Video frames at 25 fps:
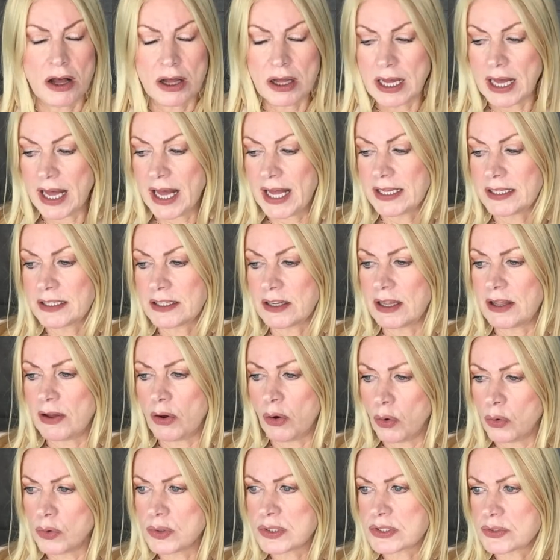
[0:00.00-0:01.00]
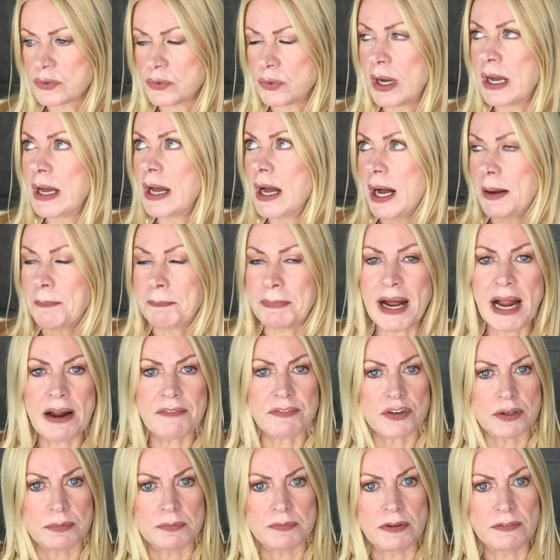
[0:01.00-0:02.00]
And it also, apart
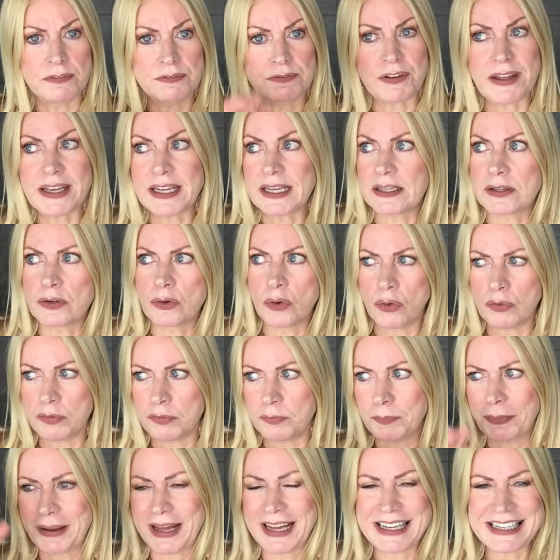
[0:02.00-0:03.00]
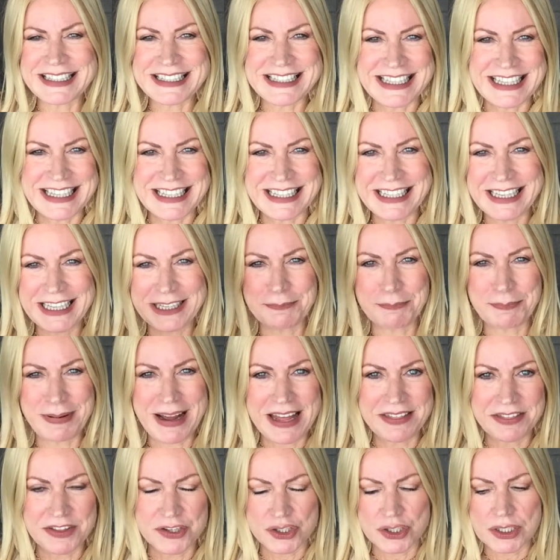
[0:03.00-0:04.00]
from fighting off bacteria and
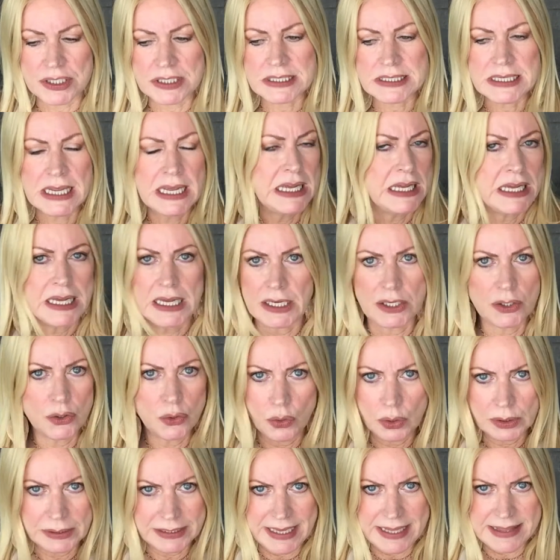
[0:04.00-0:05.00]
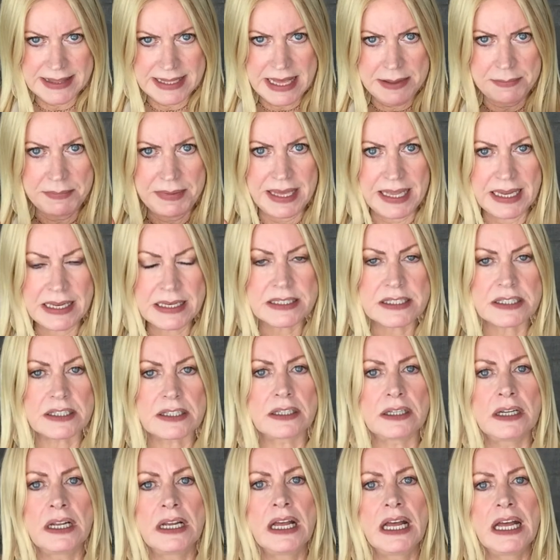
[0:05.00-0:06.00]
pathogens and not let them enter,
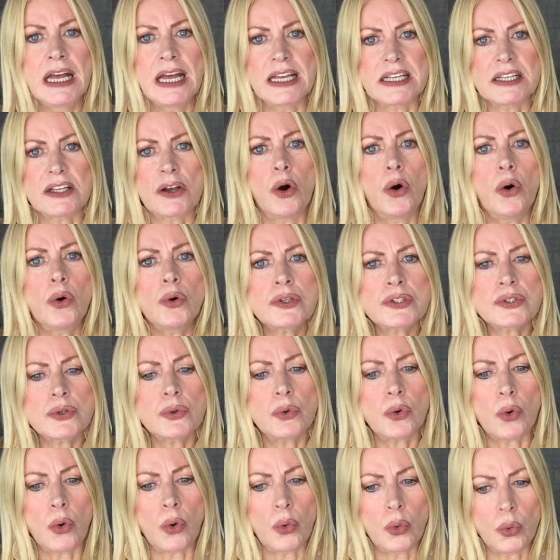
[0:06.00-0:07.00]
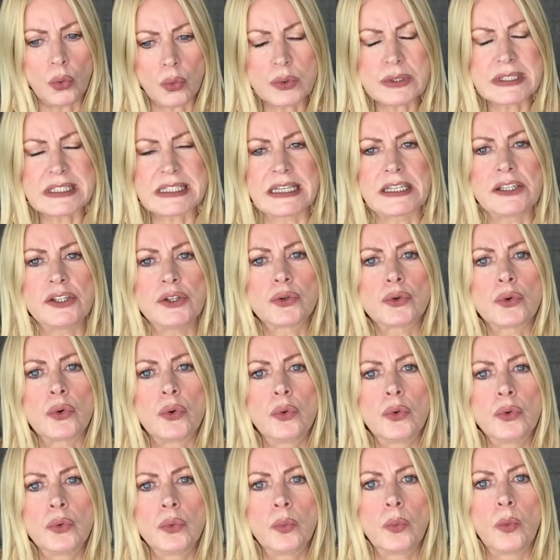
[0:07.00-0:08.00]
it also holds in your
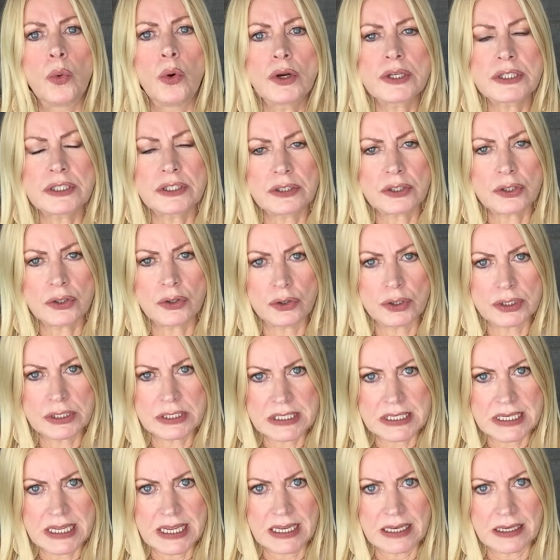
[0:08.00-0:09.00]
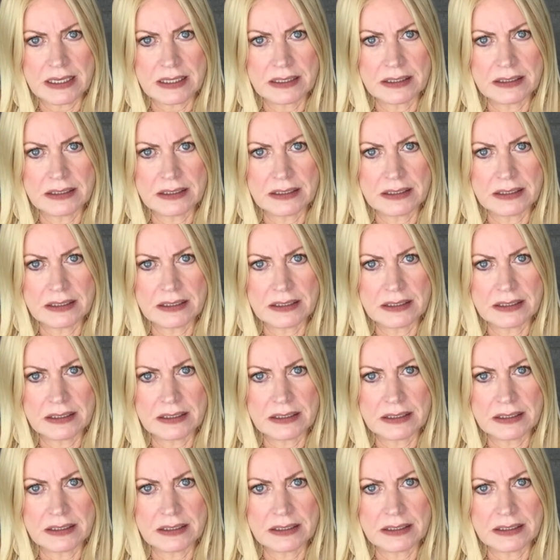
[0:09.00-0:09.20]
own water content,